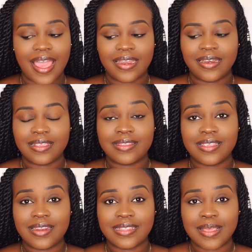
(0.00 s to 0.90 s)
and
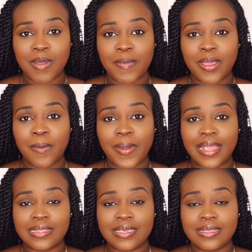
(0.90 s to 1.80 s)
seeing that i'm a makeup
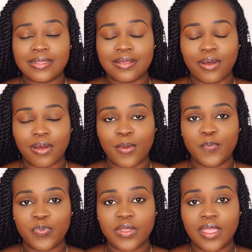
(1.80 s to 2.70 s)
artist oh
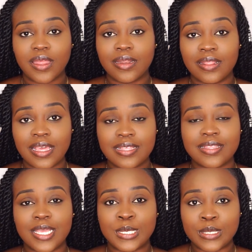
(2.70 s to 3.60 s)
this
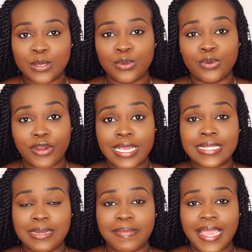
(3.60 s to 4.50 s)
is great
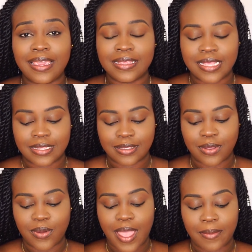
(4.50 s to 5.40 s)
in my kit and
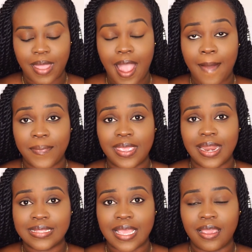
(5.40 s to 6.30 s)
so i'm happy
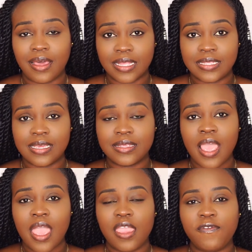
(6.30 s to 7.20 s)
that i got it
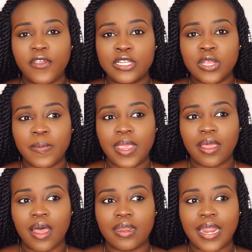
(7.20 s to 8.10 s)
if you're
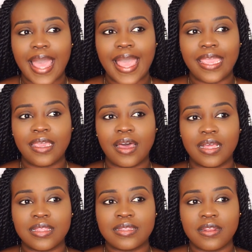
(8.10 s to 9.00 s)
jamaican i
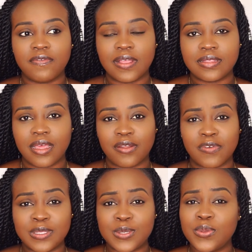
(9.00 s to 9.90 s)
got this in fontana
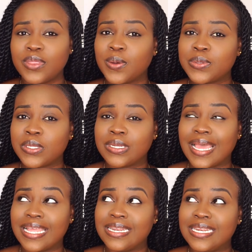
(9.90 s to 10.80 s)
for 2000
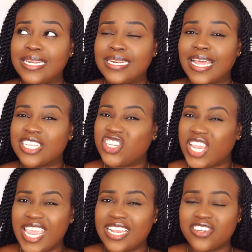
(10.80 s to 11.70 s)
and
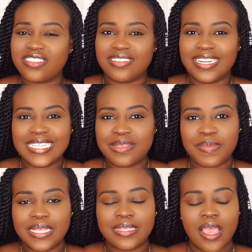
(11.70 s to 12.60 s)
change just a little
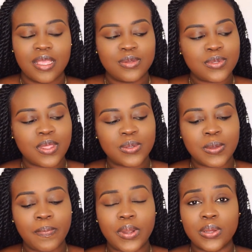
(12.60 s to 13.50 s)
bit
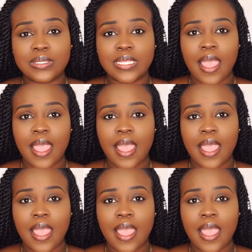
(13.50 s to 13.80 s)
2000 plus